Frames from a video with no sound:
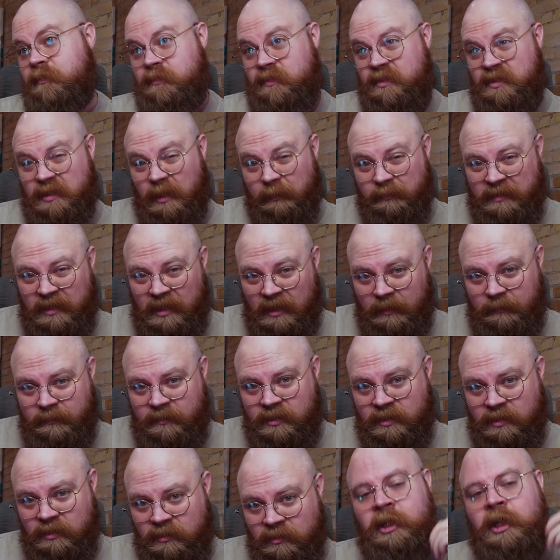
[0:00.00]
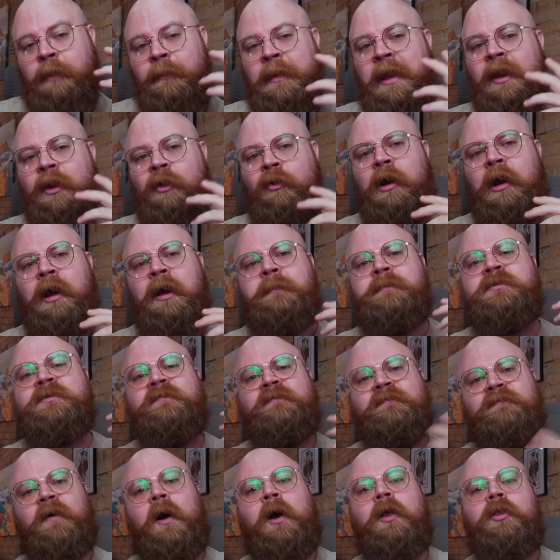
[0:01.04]
Sometimes. Command grabs
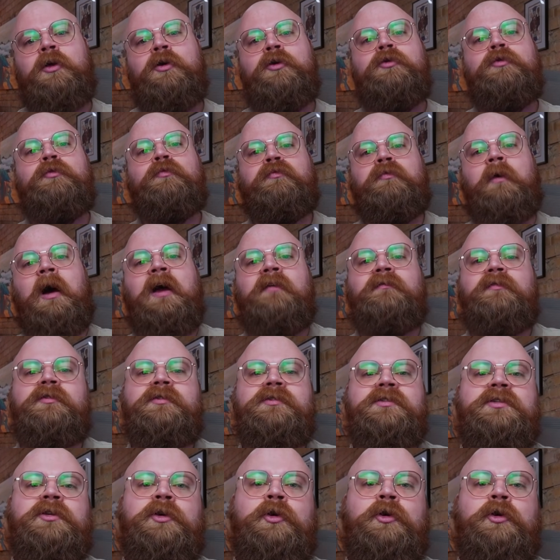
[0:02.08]
follow Rival's